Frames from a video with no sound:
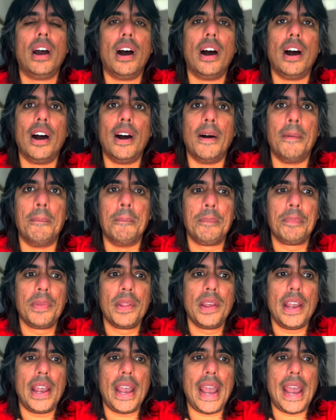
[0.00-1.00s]

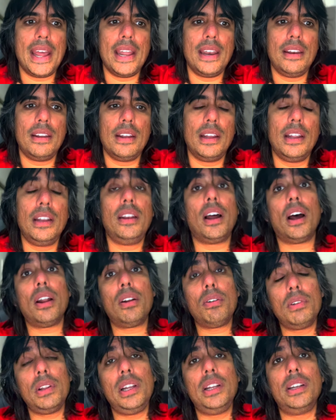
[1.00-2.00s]
And not
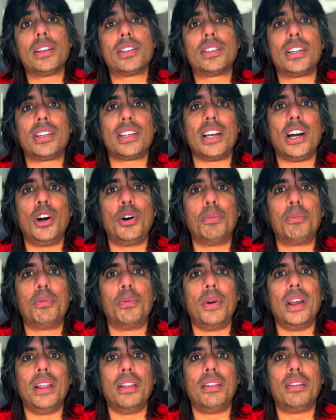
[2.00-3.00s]
only does this help
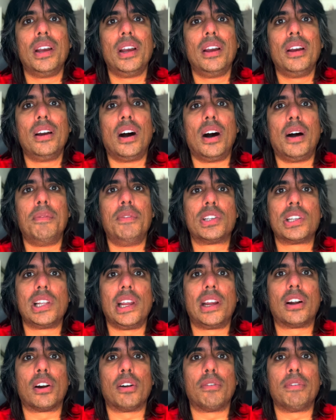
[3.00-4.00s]
with obviously
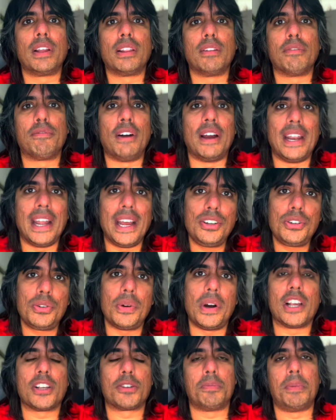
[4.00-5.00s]
curbing the
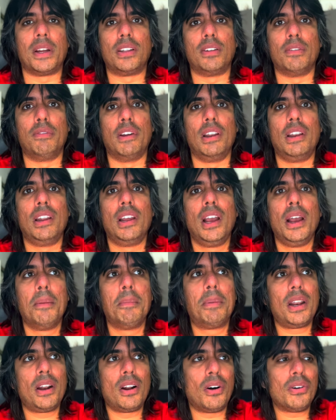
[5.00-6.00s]
financial aspect of it,
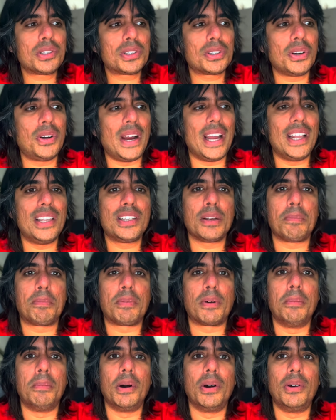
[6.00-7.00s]
but it also ends up
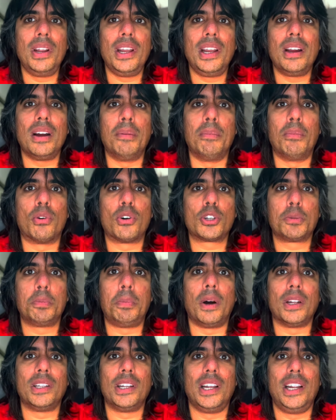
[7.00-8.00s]
promoting a more
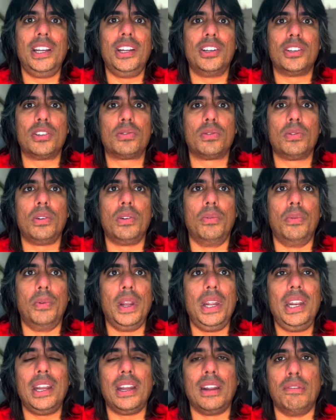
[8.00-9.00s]
spontaneous
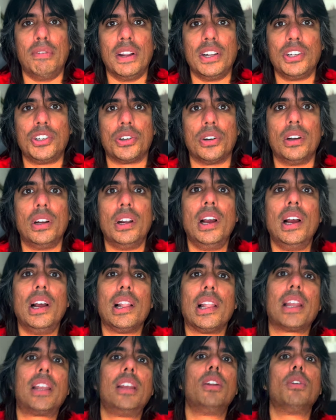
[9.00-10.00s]
reading adventure.
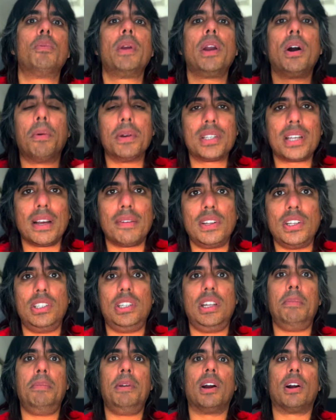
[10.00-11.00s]
Like, we always have these
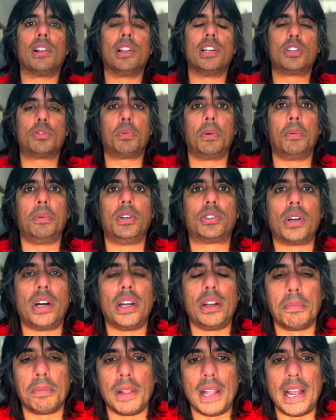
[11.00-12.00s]
TBR lists where we try
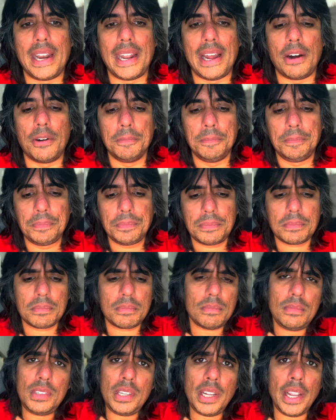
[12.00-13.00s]
to plan out
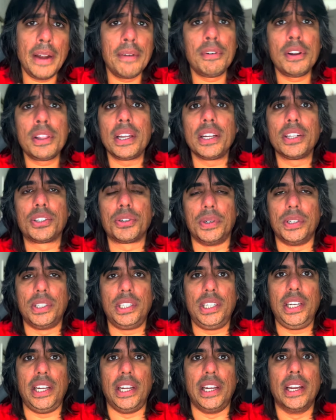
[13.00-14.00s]
everything to a
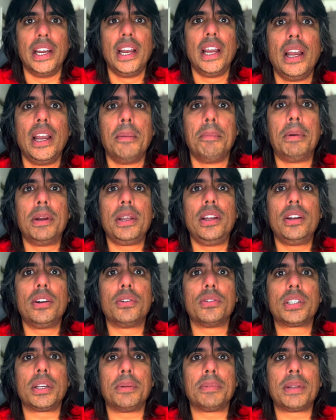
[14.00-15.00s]
T. But,
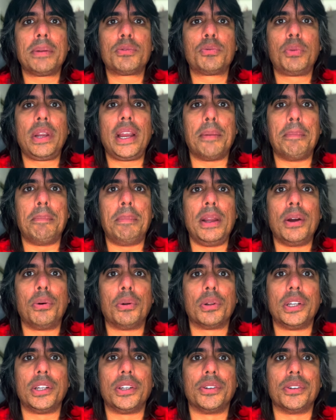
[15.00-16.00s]
sometimes we get
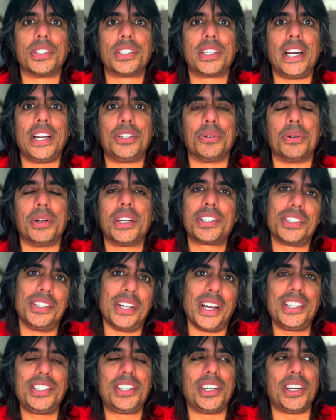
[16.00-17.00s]
beholden to a schedule, and it's
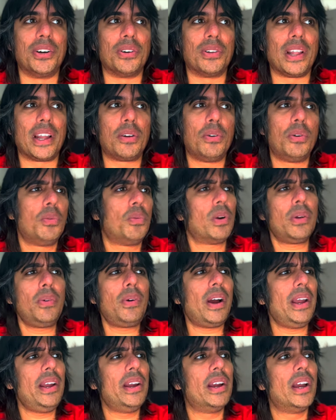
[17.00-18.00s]
nice to go like, what do
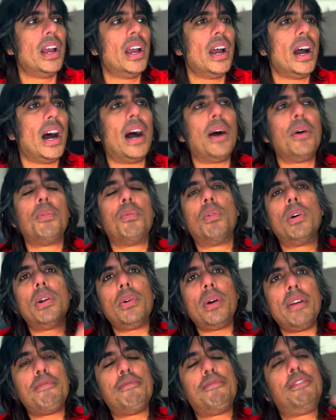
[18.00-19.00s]

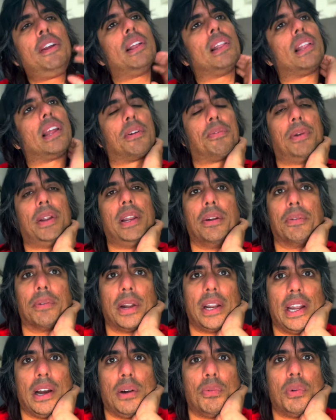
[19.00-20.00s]
I feel like reading
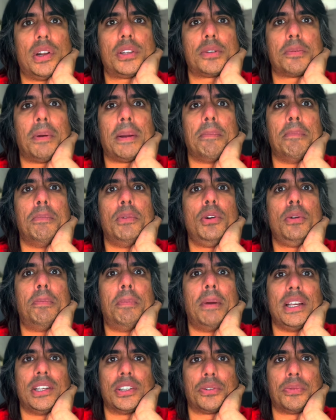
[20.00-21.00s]
right now? What's my
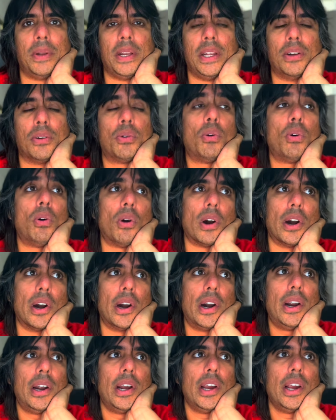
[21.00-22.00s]
mood-based read?
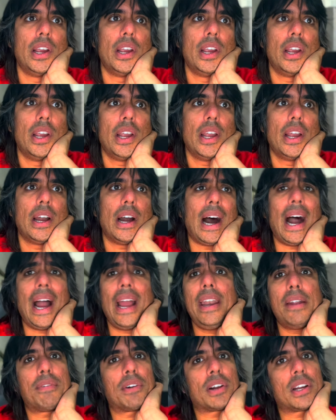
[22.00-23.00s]
Or, I
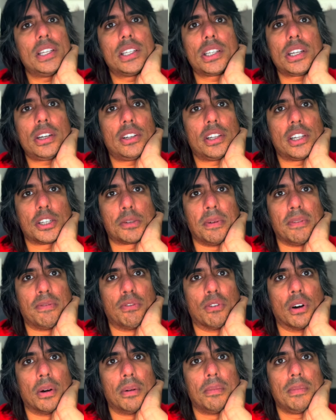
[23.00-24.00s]
never considered this
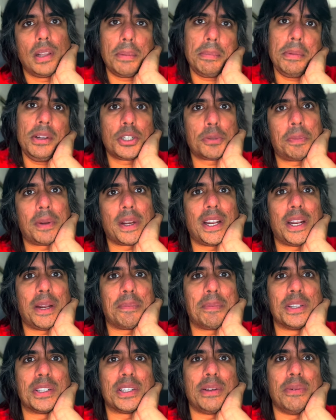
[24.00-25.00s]
before. Let me just pick it up
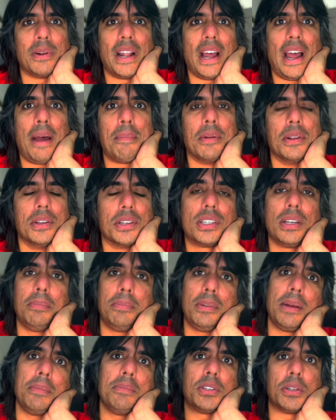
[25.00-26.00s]
and see what happens.
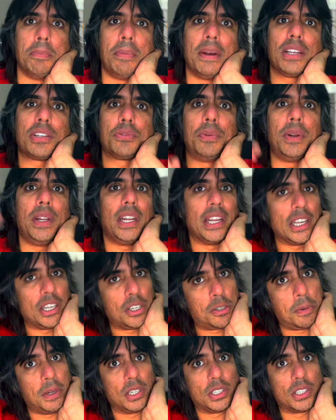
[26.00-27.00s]
Sometimes the best reading
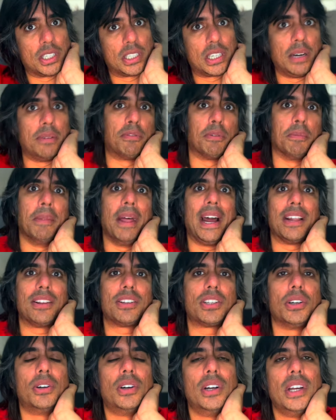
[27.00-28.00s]
experiences come from that.
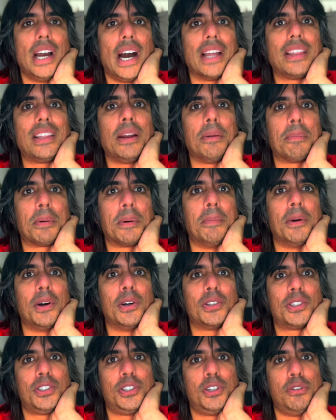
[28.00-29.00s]
So I think it
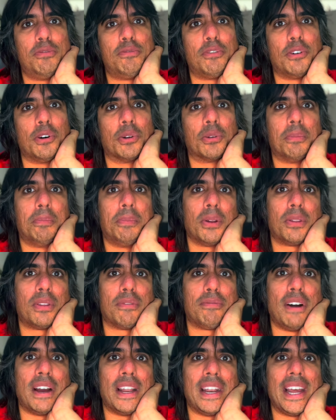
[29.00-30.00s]
promotes twofold, both a
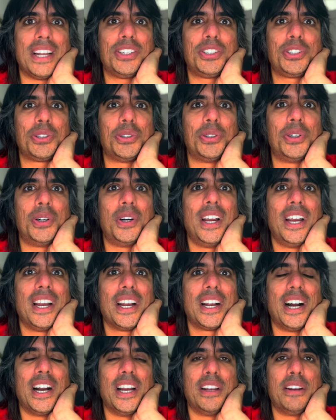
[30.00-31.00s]
financial
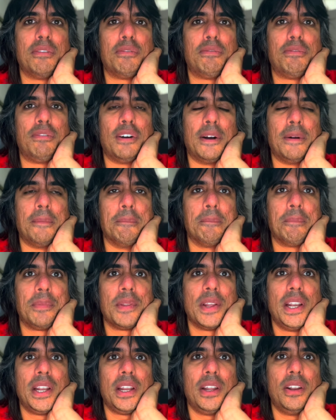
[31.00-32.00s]
kind of,
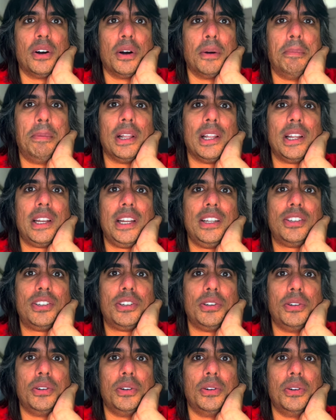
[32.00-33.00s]
ability
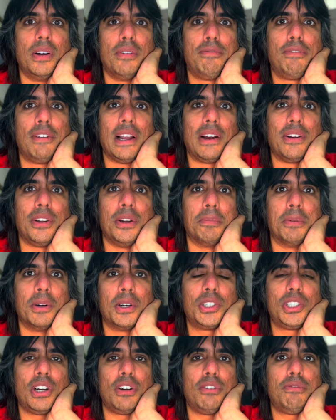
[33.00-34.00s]
to fill out your
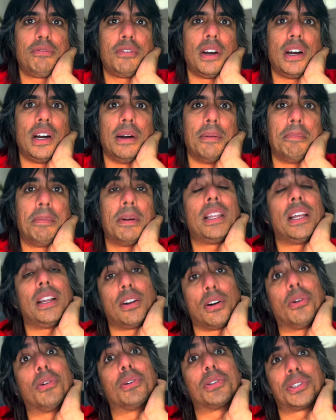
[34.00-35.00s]
bookshelf, but then
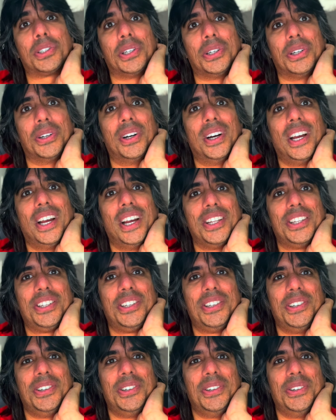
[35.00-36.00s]
also
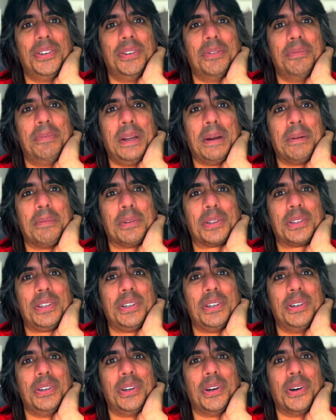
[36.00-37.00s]
to be able
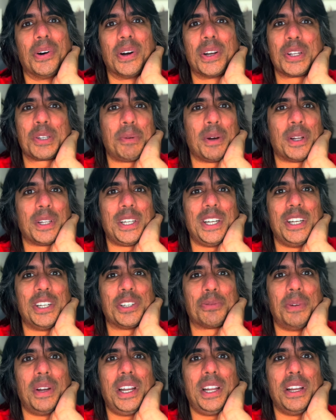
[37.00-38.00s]
to go on a
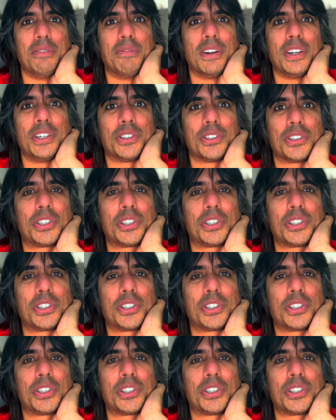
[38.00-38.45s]
spontaneous reading adventure.